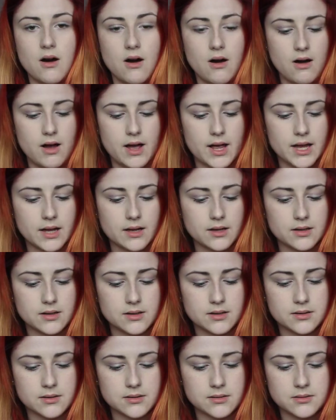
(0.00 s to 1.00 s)
I
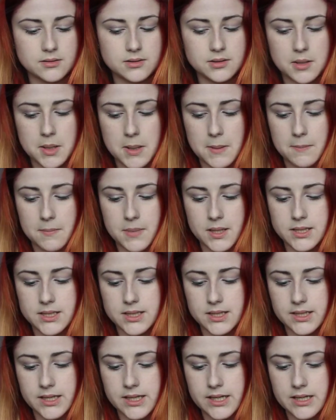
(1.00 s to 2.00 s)

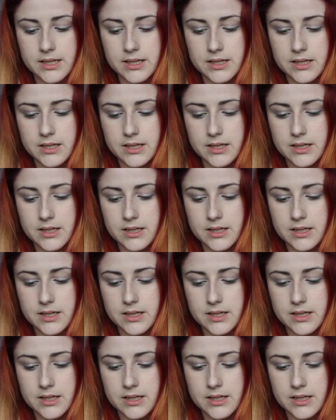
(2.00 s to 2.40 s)
basically